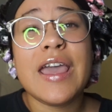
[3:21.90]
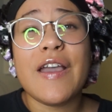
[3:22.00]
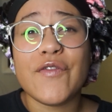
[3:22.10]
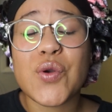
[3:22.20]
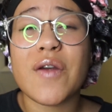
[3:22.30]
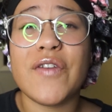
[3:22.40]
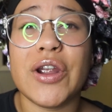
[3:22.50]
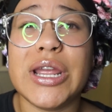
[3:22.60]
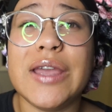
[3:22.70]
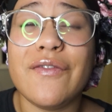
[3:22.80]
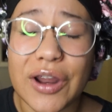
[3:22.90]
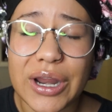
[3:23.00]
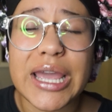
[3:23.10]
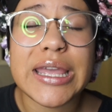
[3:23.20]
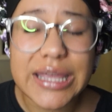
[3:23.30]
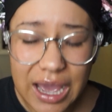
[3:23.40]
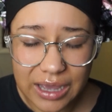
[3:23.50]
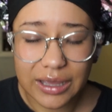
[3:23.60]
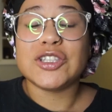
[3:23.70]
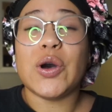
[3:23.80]
if you are very
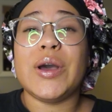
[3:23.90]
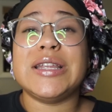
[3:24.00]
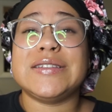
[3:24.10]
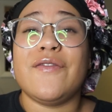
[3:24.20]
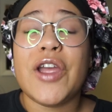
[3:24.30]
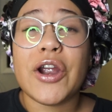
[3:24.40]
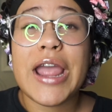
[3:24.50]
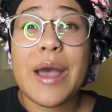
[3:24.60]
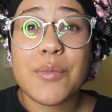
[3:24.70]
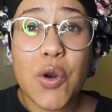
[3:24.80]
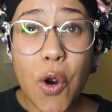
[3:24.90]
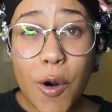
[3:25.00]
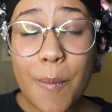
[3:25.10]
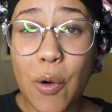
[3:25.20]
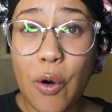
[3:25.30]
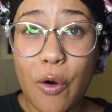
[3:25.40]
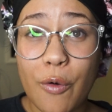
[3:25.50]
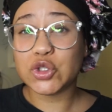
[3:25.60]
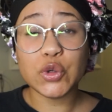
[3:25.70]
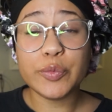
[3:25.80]
young. So it is very abnormal
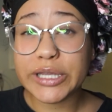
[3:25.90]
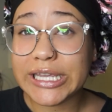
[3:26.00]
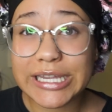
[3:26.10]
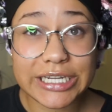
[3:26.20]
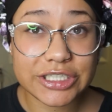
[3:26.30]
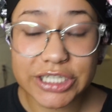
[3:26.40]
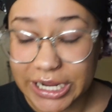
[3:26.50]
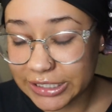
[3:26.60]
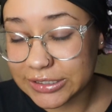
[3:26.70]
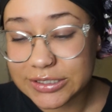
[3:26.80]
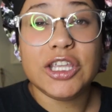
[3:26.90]
to be getting checked